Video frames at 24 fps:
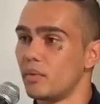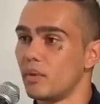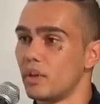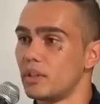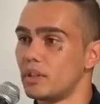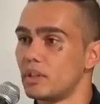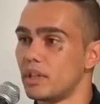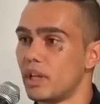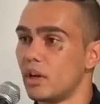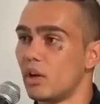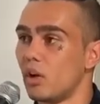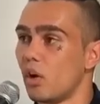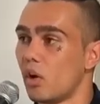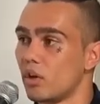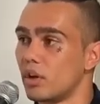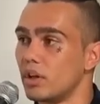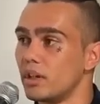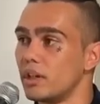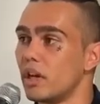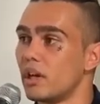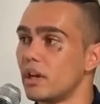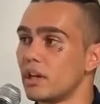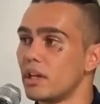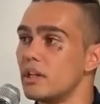instead of locking
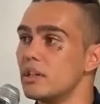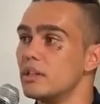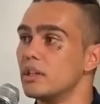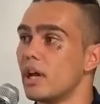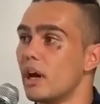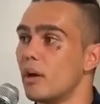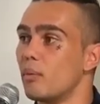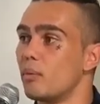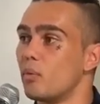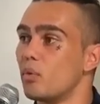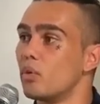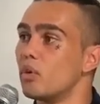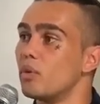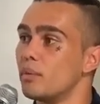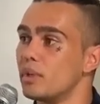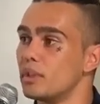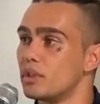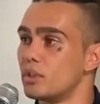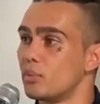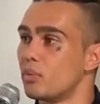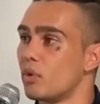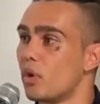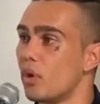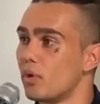young kids up, put them
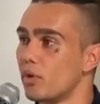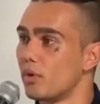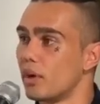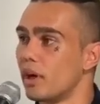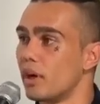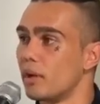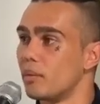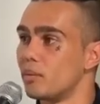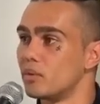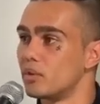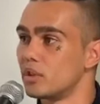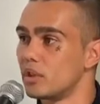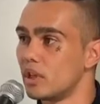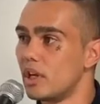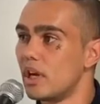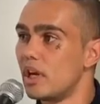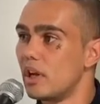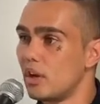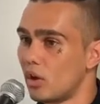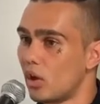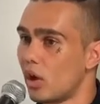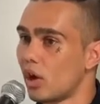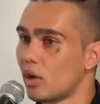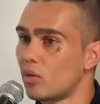into programs
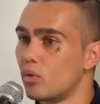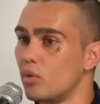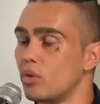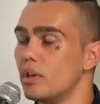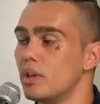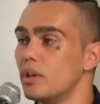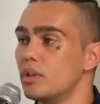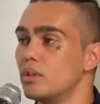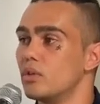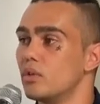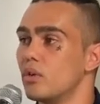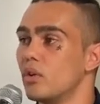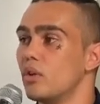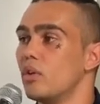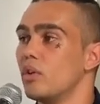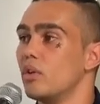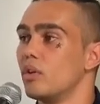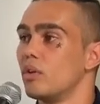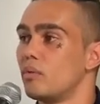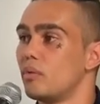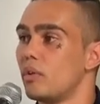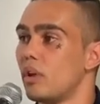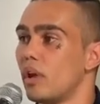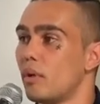like Cool Kids,
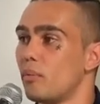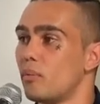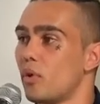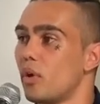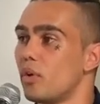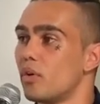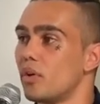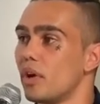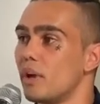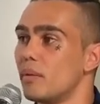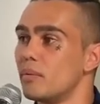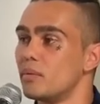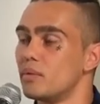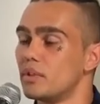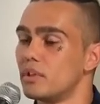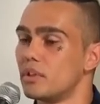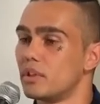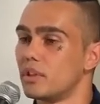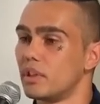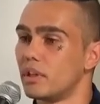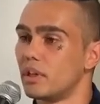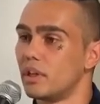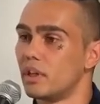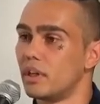or like programs
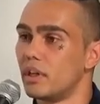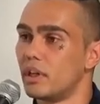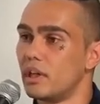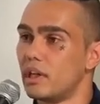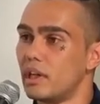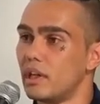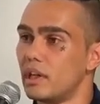to